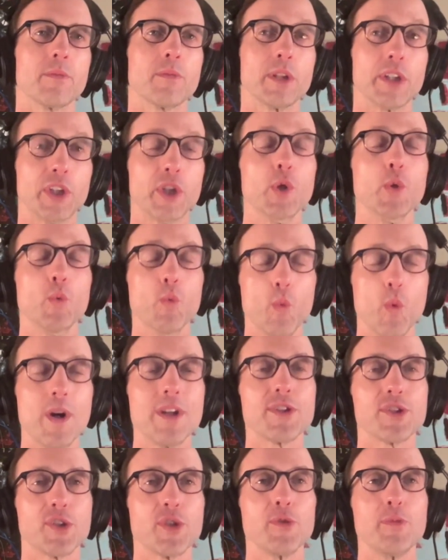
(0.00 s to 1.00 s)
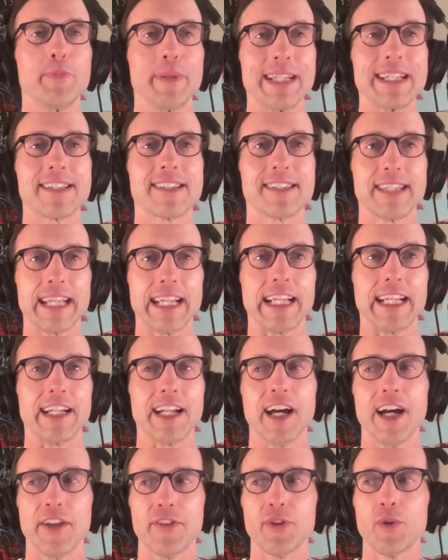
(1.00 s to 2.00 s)
Like you want to be
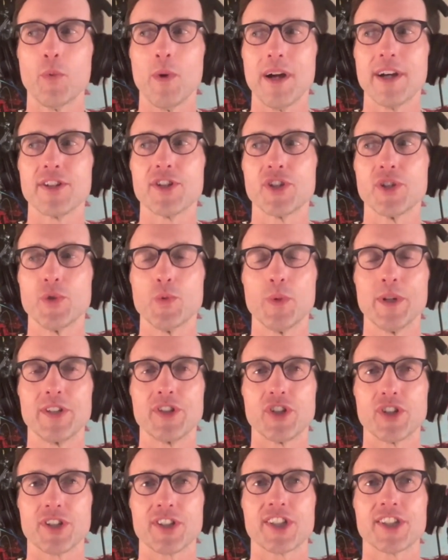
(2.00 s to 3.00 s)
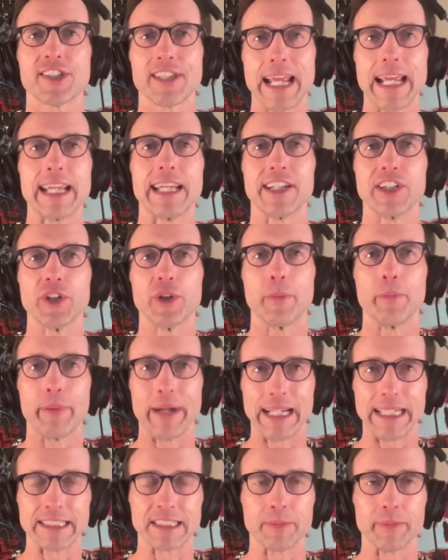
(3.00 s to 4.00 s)
seen. Otherwise, you would right. just stay in your
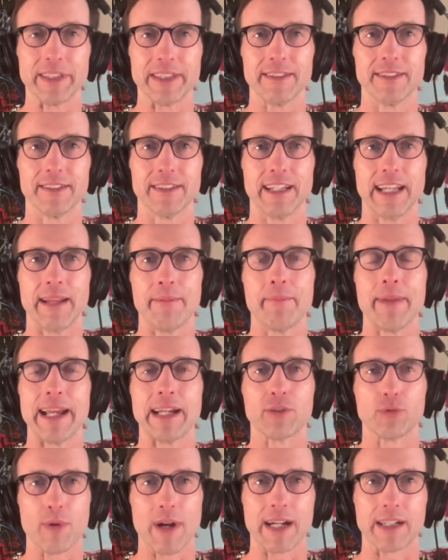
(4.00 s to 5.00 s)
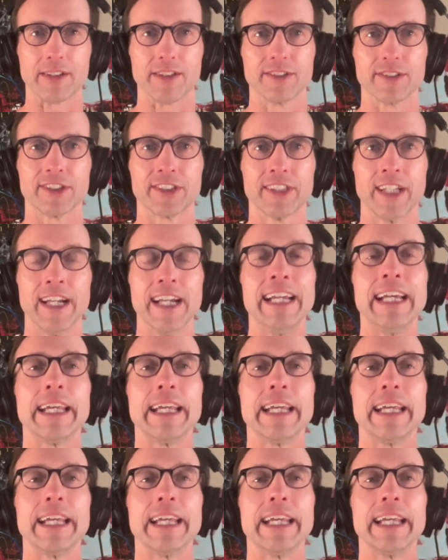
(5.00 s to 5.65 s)
basement and make yeah. records.